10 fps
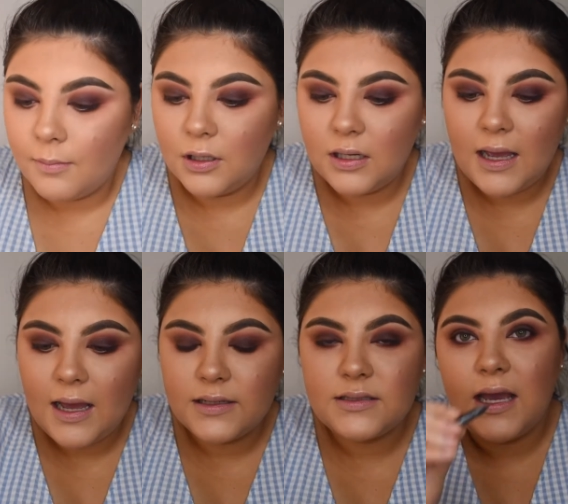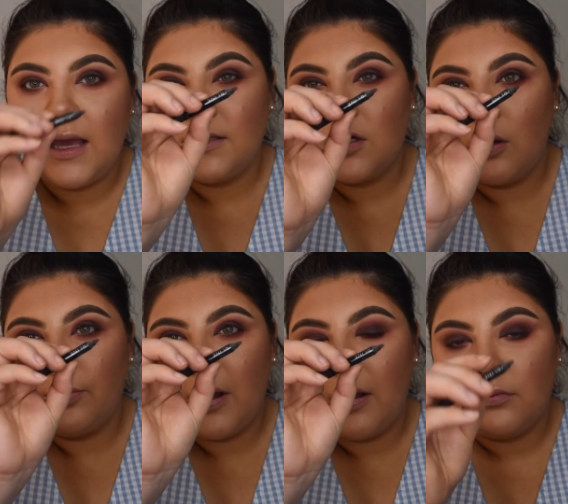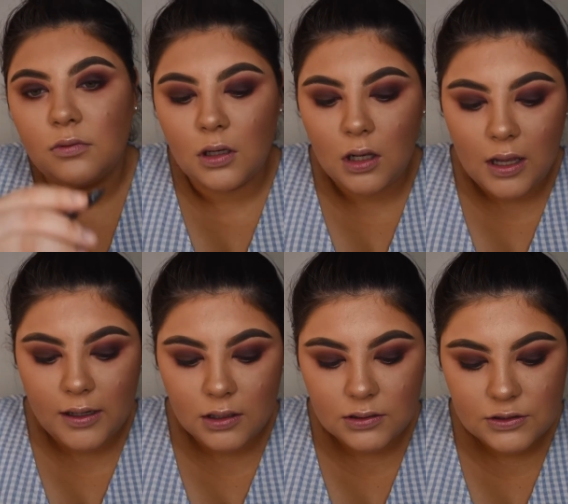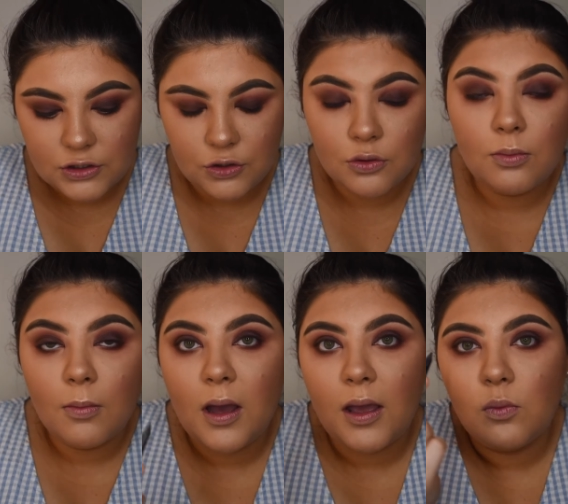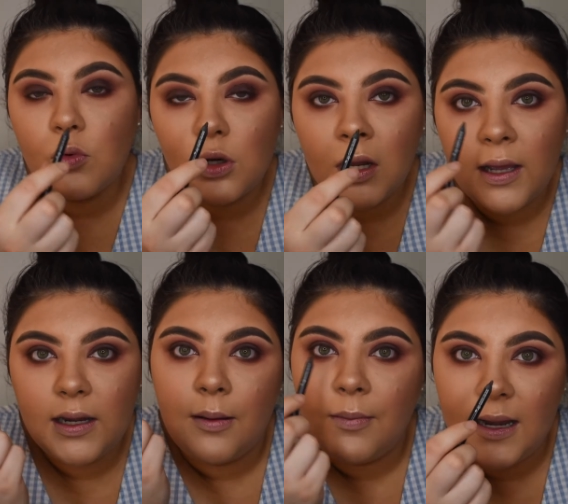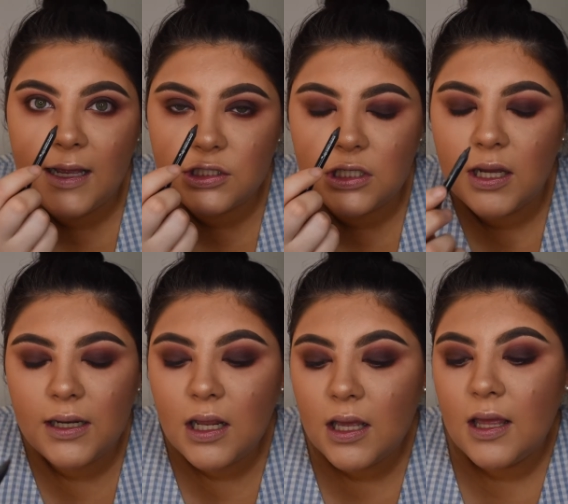to add a dark brown liner to my waterline and my lash line.